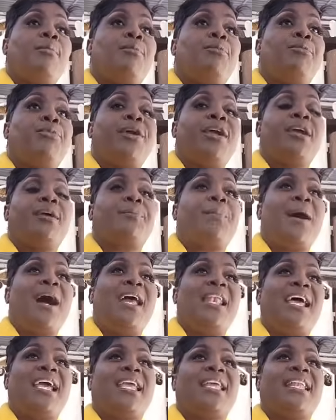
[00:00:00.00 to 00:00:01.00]
Rick,
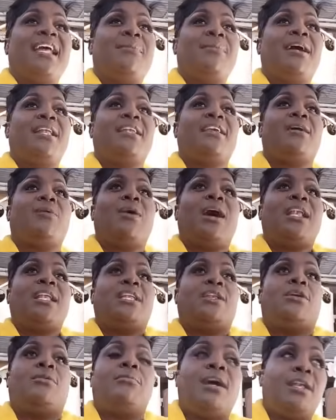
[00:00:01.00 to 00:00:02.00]
Paula, give them man your Wally
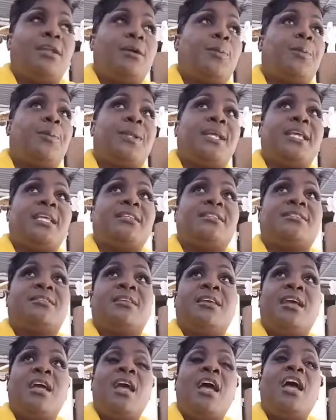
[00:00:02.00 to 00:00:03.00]
number now, please.
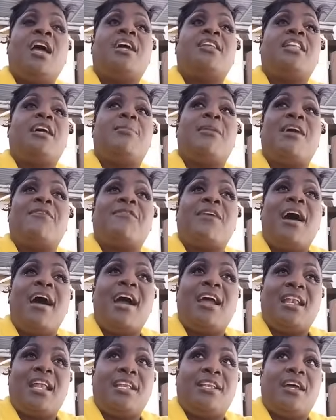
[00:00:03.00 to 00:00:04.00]
Them have
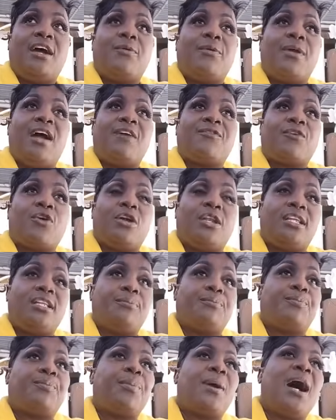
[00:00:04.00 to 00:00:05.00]
Ireland and we have Colin.
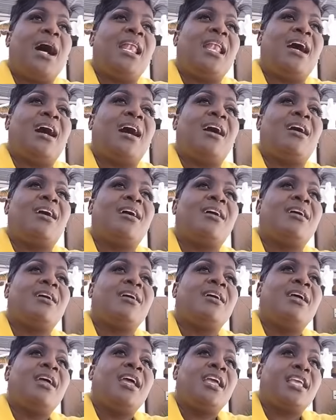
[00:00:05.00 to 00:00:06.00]
Paula,
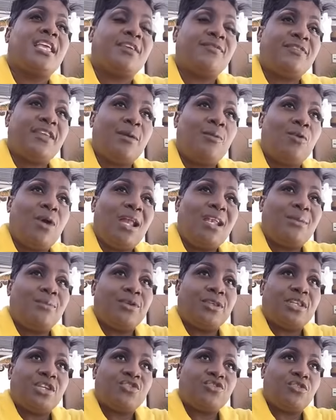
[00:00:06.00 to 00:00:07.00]
give them Wally
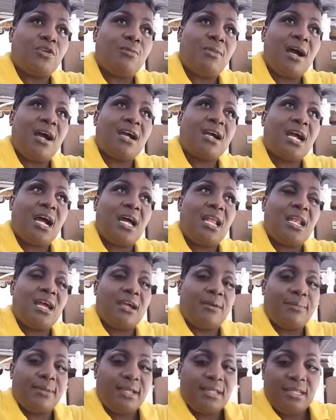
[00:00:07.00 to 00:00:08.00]
British number and call her
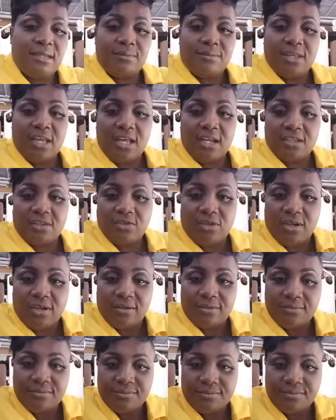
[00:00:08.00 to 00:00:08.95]
and make them talk to her.